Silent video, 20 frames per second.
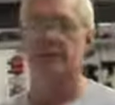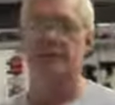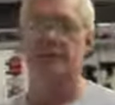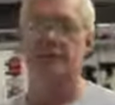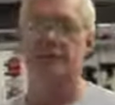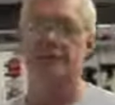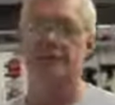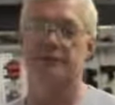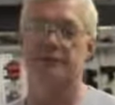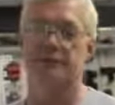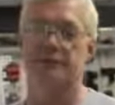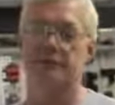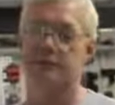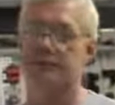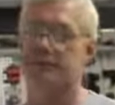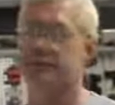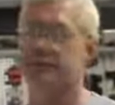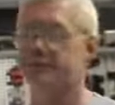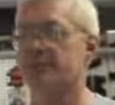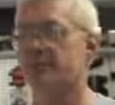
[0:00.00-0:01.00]
because
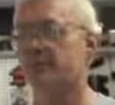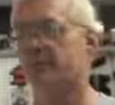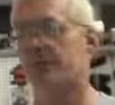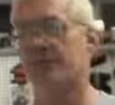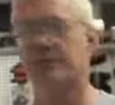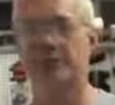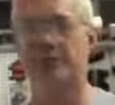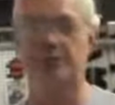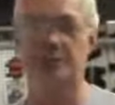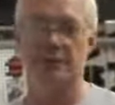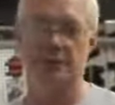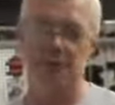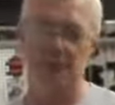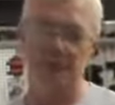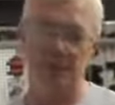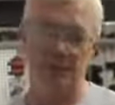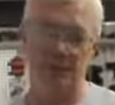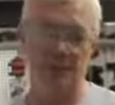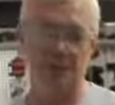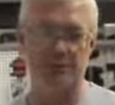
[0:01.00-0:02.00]
somebody puts it on
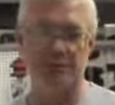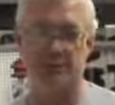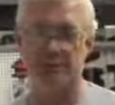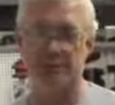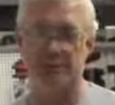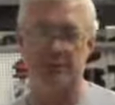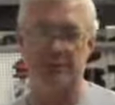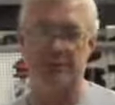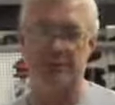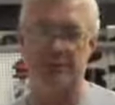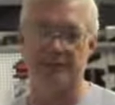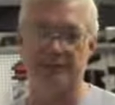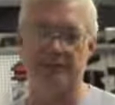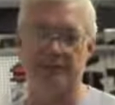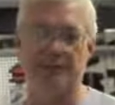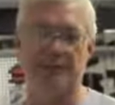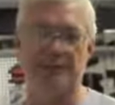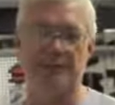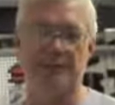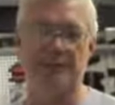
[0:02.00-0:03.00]
the website that,
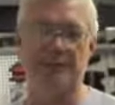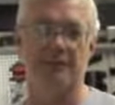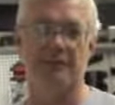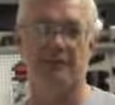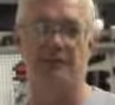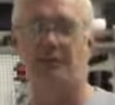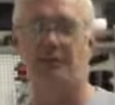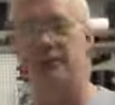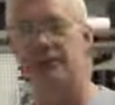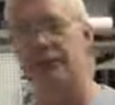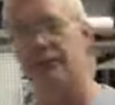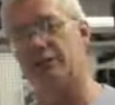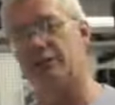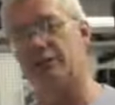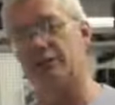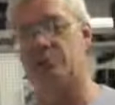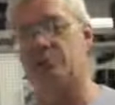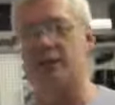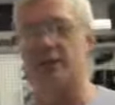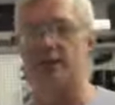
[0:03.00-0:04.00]
you know,
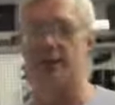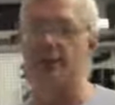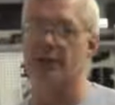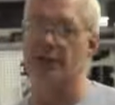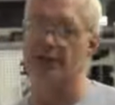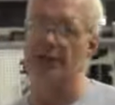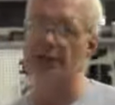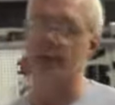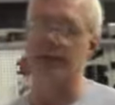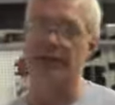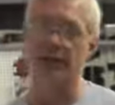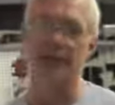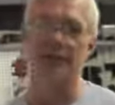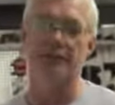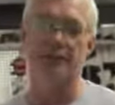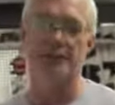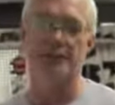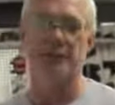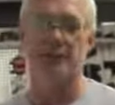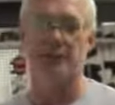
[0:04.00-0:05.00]
alternator's better. Well,
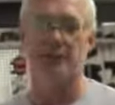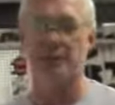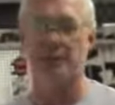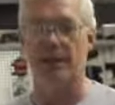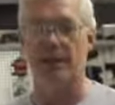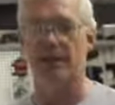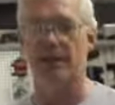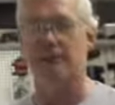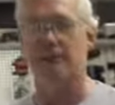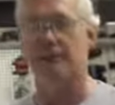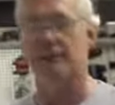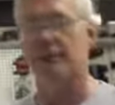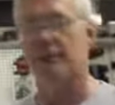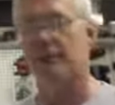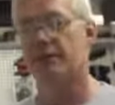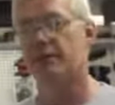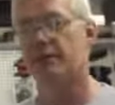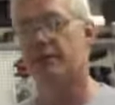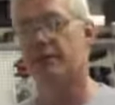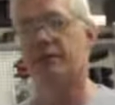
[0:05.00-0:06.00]
alternator is a little better, but
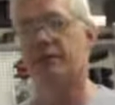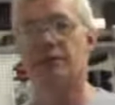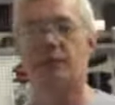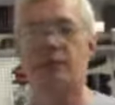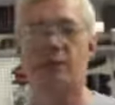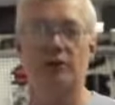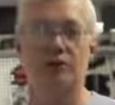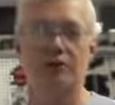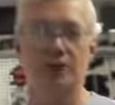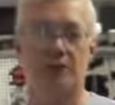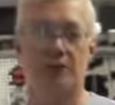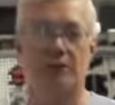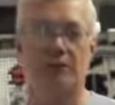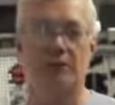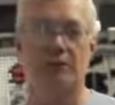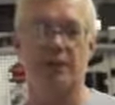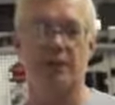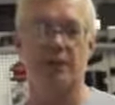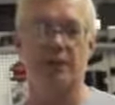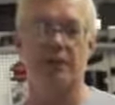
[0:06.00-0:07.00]
on an old Jeep,
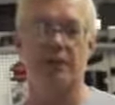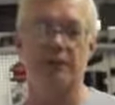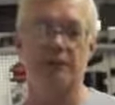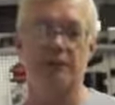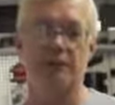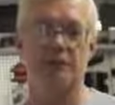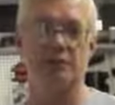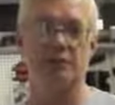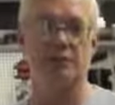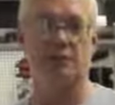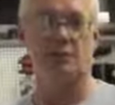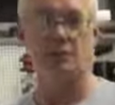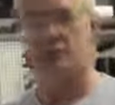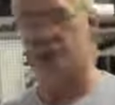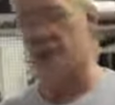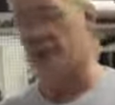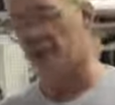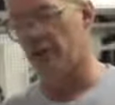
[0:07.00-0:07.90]
if you're keeping the original motor and